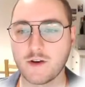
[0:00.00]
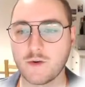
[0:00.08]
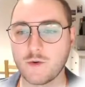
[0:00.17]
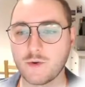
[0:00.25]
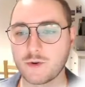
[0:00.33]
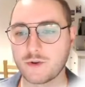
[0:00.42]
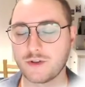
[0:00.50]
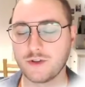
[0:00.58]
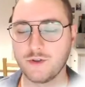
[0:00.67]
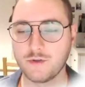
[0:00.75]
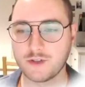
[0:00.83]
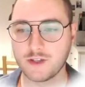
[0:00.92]
or
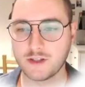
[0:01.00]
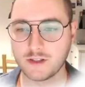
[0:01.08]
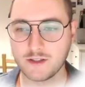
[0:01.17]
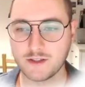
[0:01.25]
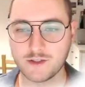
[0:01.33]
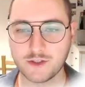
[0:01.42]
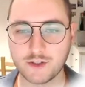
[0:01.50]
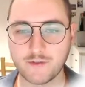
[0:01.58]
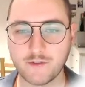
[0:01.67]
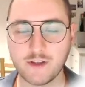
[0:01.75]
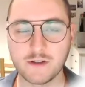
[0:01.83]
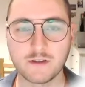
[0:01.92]
using the search
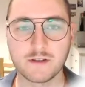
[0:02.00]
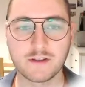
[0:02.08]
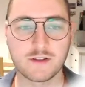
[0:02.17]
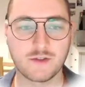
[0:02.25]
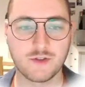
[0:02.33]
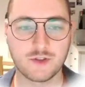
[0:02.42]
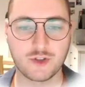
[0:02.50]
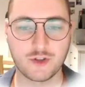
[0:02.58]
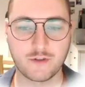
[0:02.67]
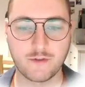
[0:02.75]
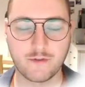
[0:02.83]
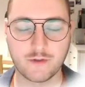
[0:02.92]
field to
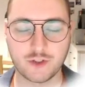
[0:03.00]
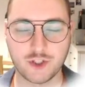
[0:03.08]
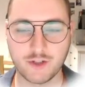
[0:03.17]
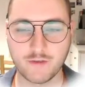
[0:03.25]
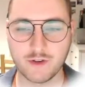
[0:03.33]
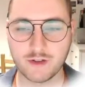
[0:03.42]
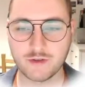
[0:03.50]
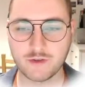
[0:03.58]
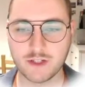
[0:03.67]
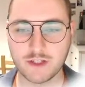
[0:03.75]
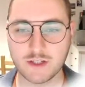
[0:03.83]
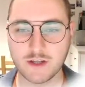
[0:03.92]
search for a gene of
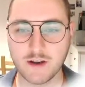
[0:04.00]
interest,